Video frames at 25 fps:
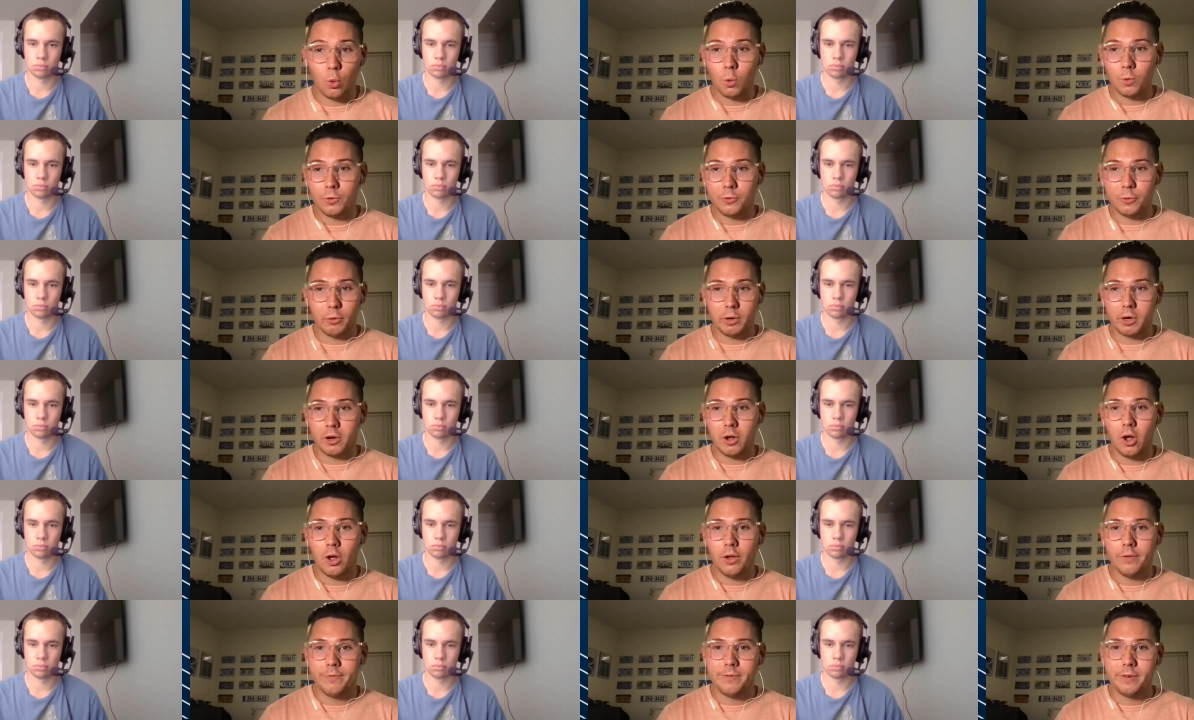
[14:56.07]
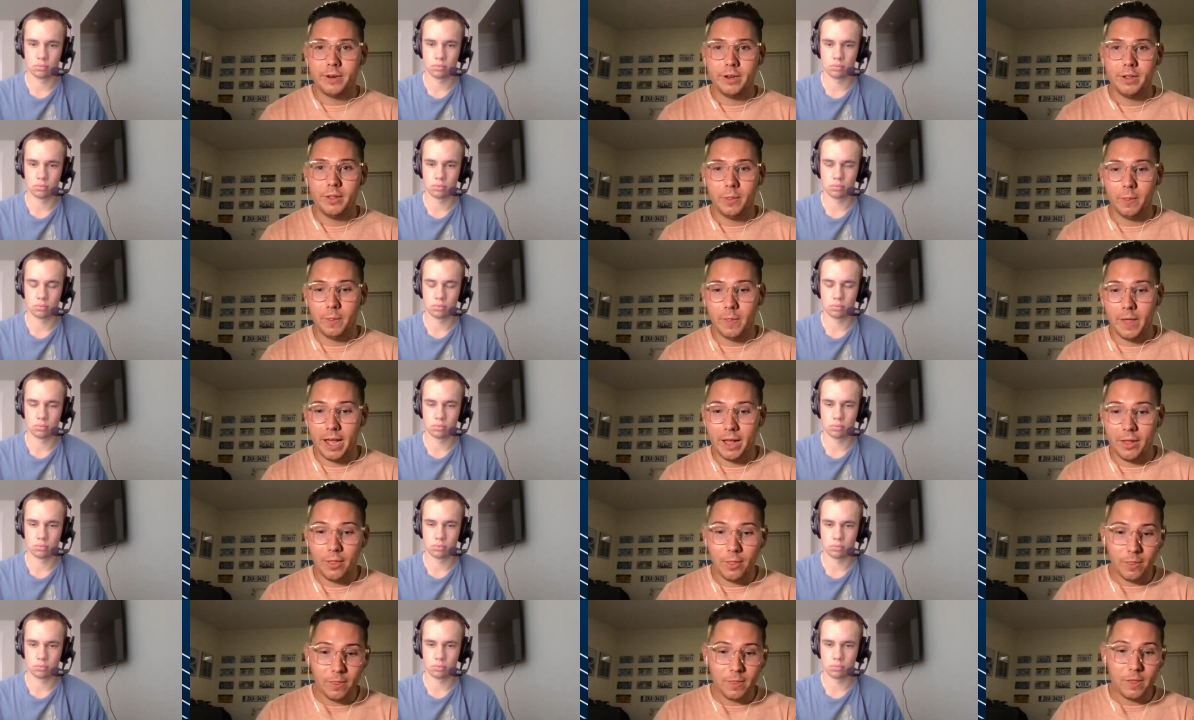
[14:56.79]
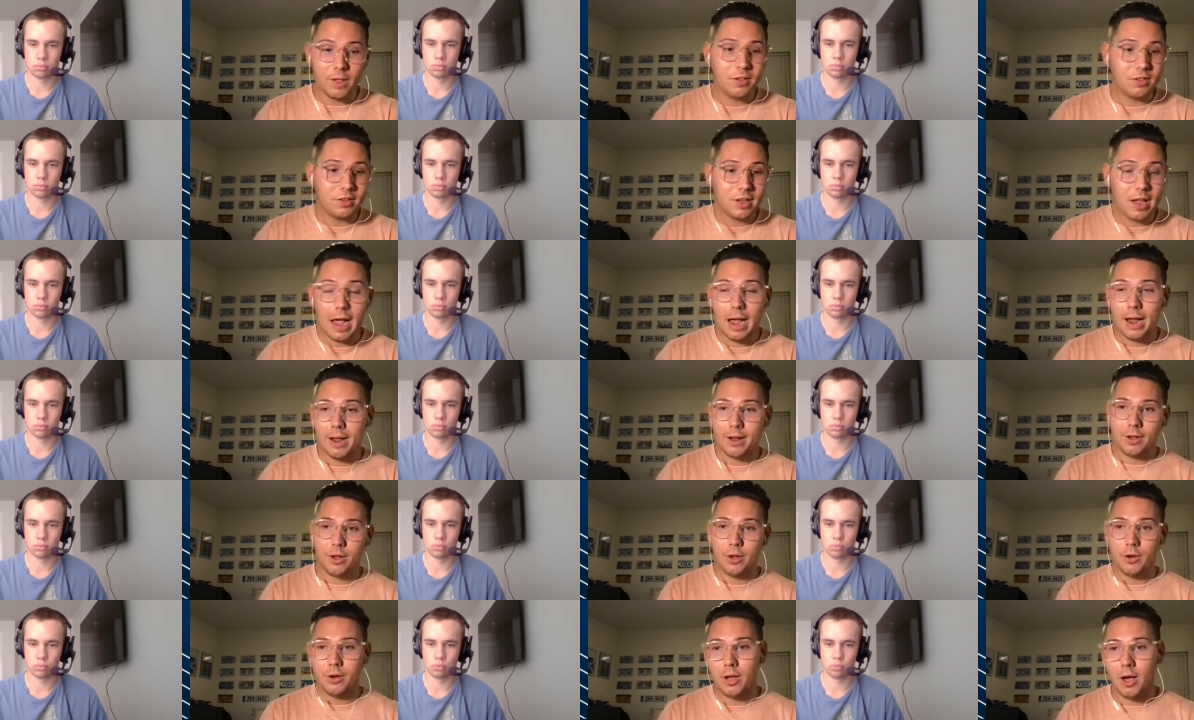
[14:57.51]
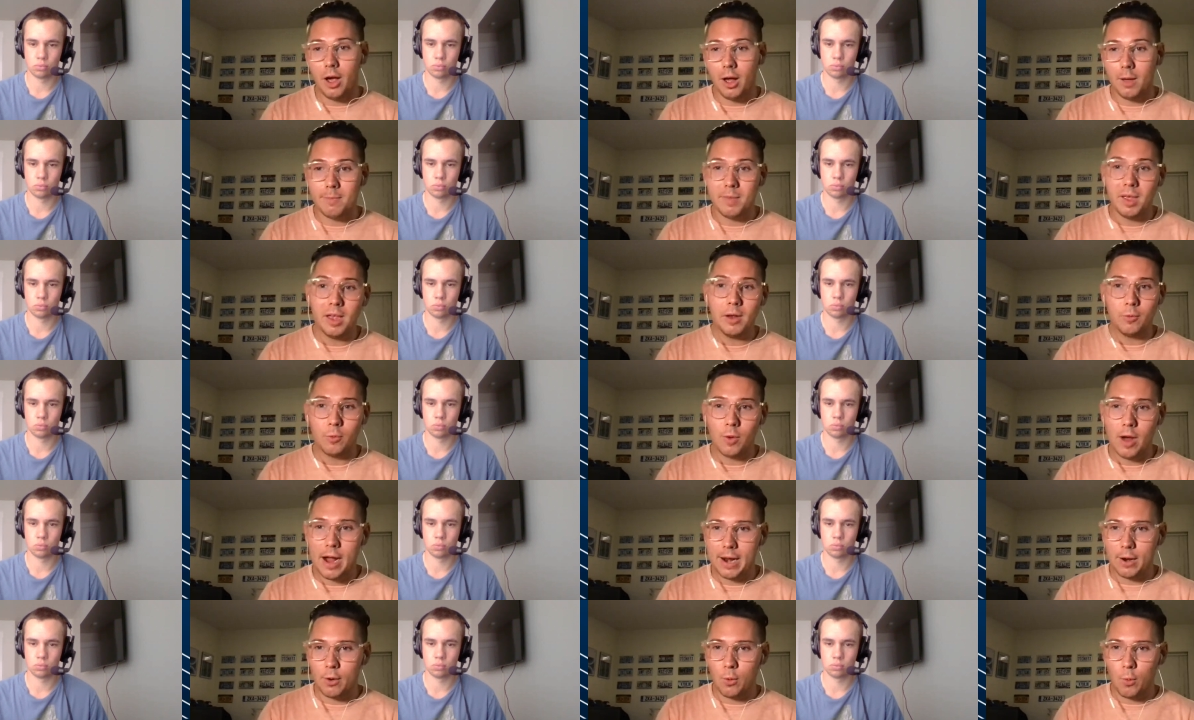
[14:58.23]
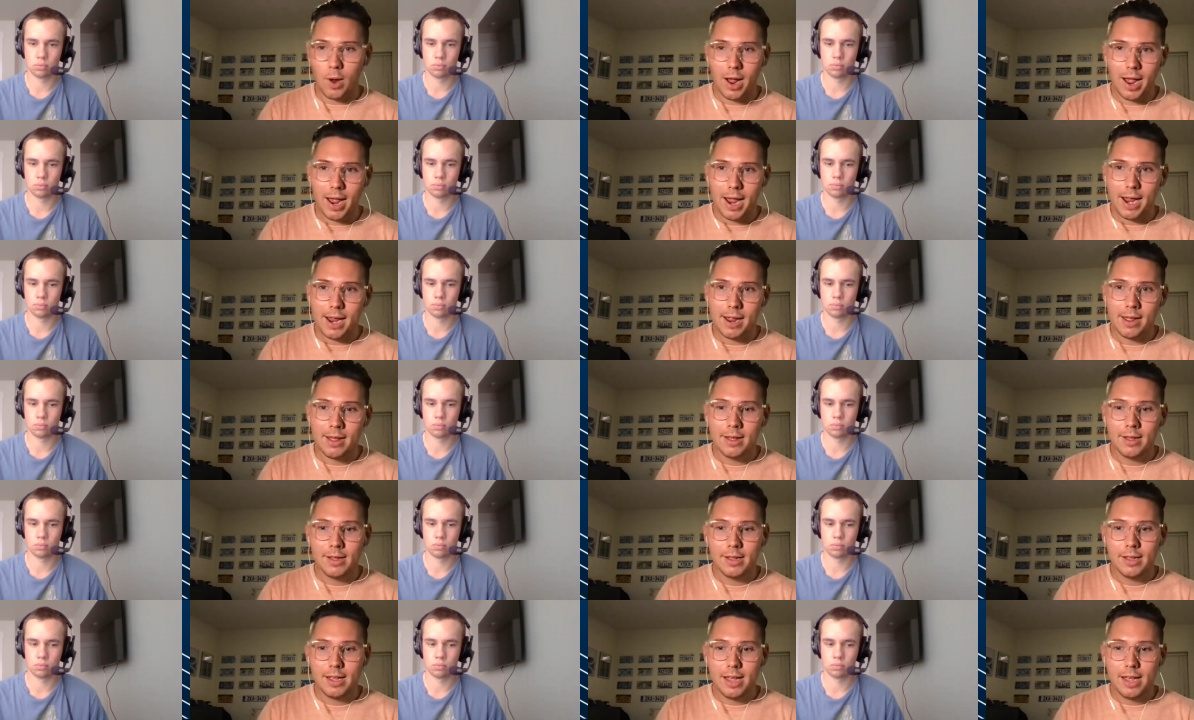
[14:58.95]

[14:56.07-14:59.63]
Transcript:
Speaker 1: ultra confident that this guy could come in right away